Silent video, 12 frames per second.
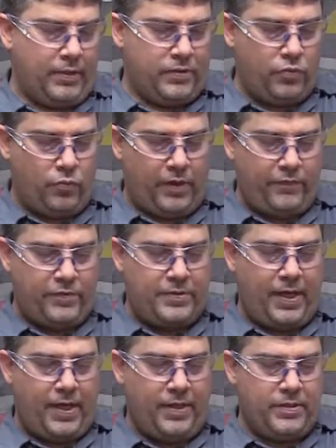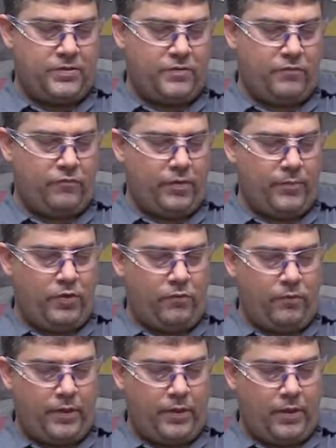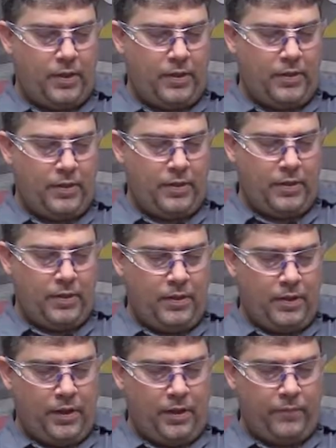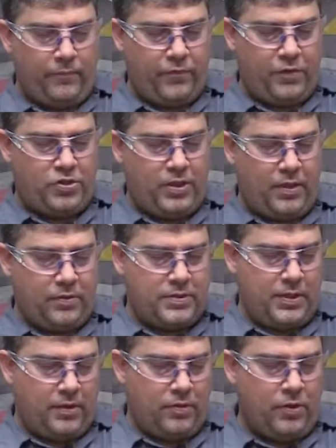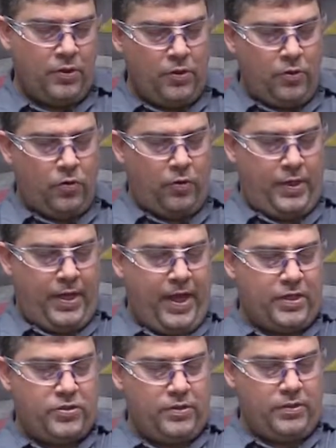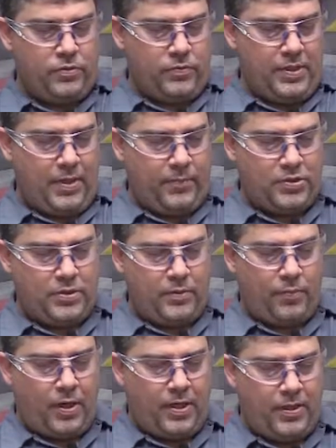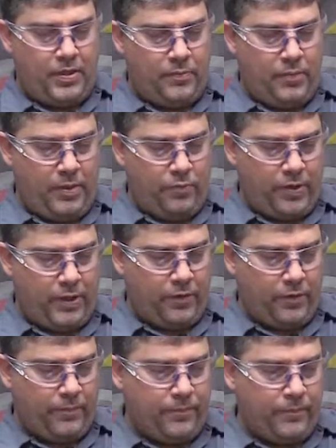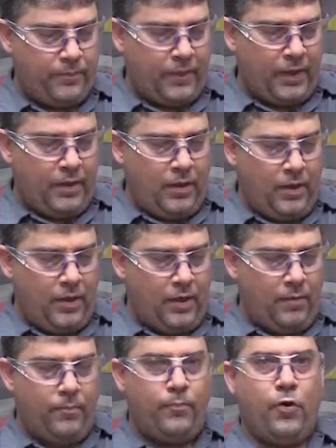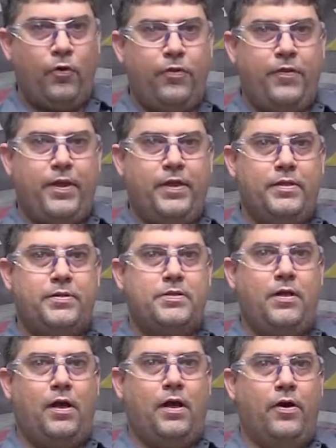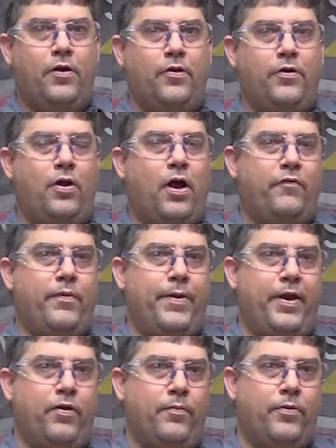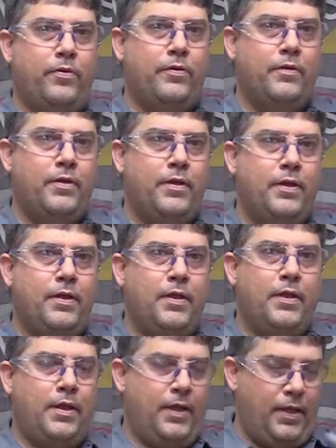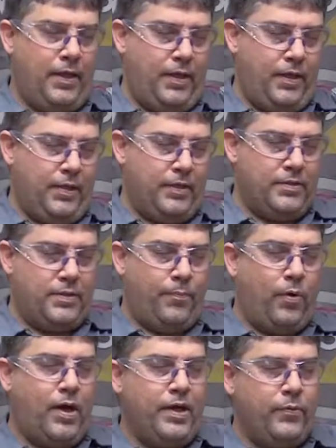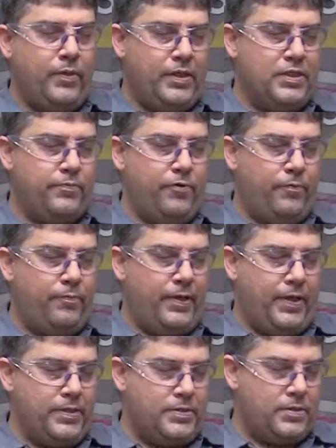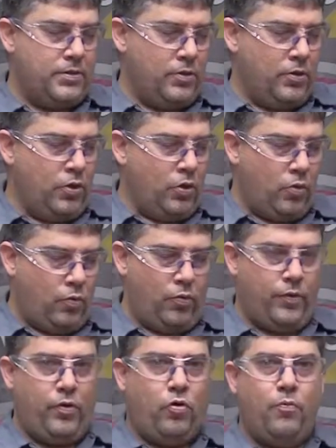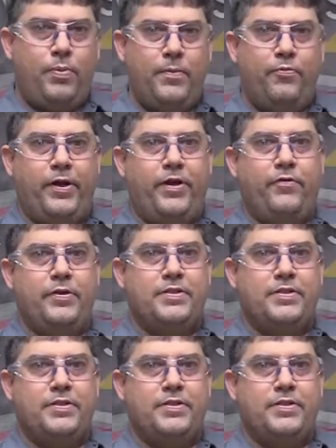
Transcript: into whatever size rim you're working on for the channels here, or it can actually do damage to the body of the bead breaker. Both things are not repairable, and the body would need to be replaced, or the whole bead breaker